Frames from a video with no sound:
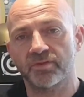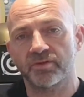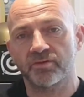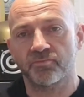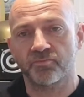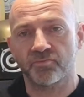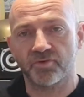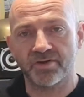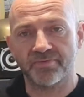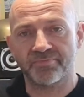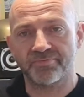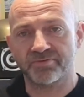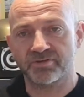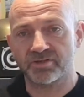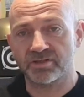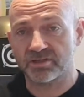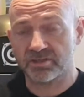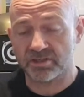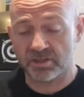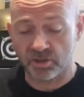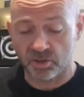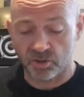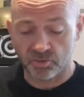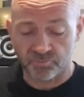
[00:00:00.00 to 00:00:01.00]
The riffs,
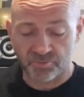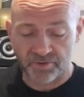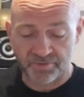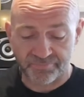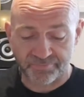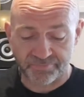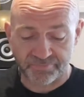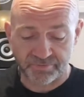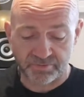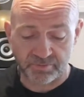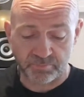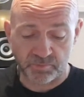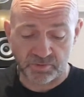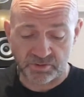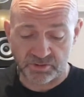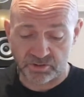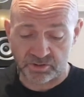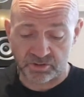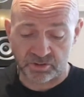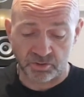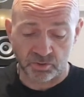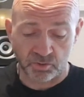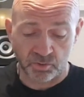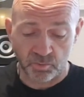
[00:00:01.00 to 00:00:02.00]
there's a lot of riffs, which
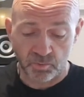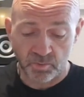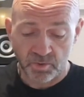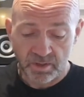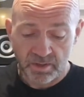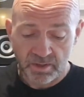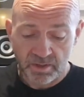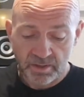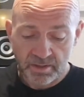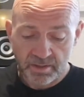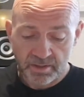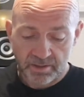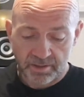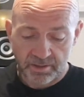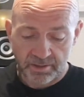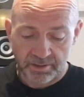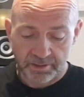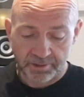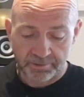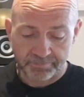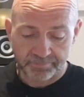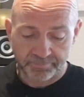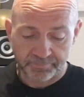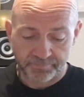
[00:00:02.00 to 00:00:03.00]
are cool.
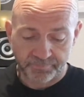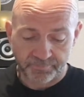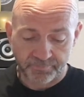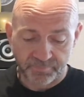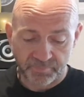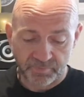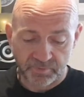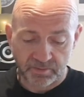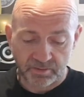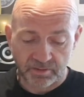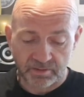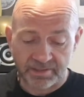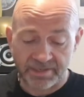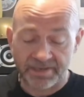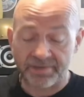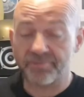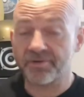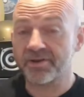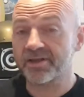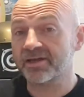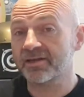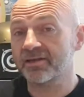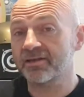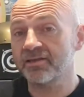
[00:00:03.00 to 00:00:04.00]

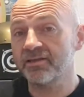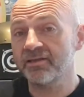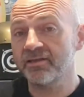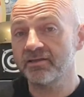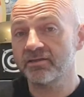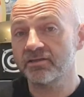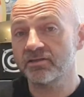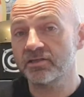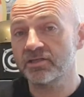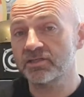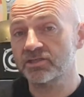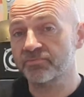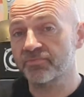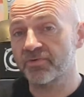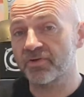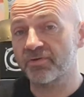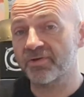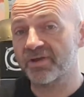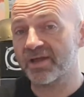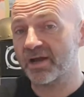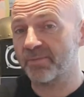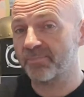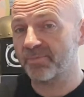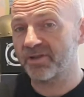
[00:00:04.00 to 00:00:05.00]
Lyrically, it's
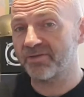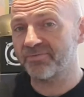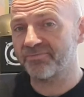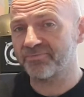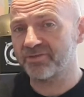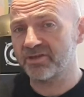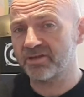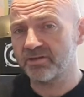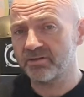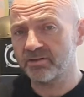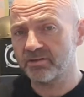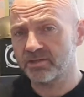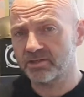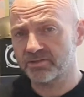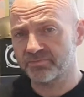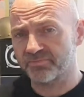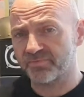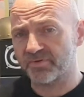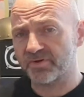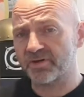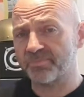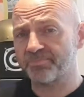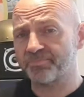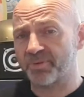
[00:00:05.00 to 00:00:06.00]
very uplifting. It's a
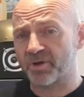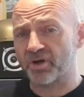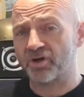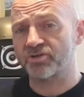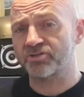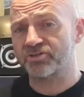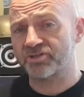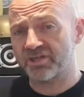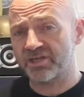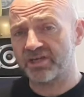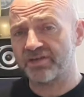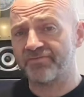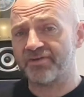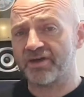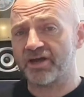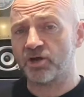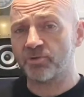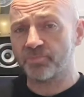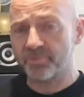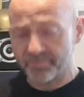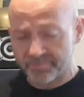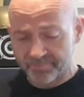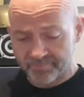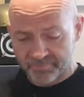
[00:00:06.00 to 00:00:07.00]
very positive
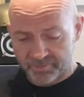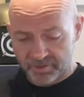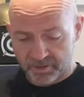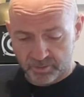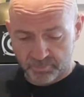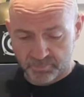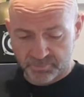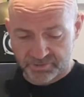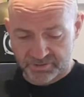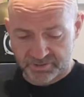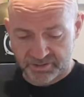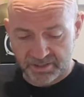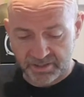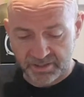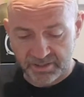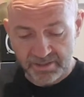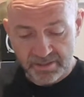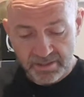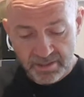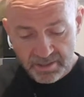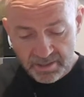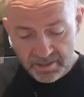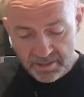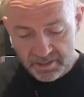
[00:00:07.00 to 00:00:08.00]
album, I would say.
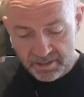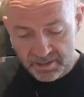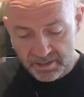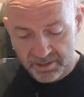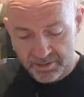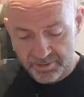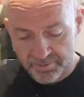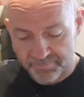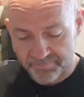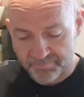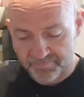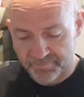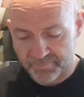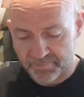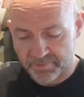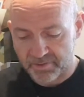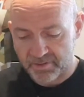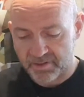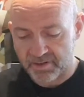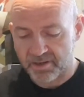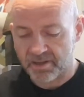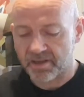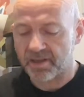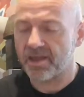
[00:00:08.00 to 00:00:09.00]
And
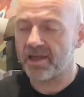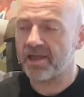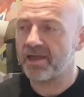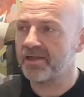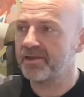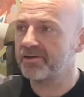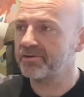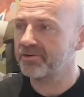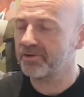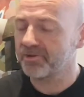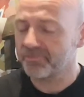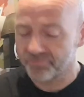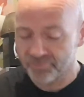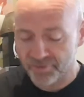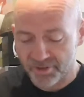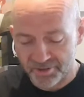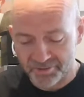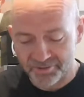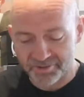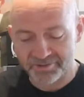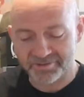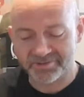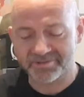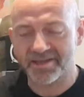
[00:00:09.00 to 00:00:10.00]
I've
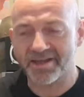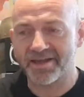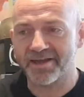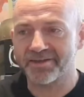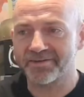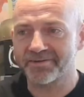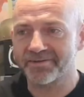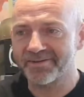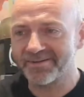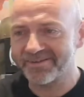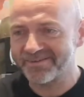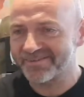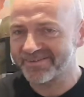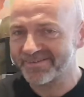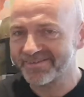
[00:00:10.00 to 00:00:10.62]
written this down.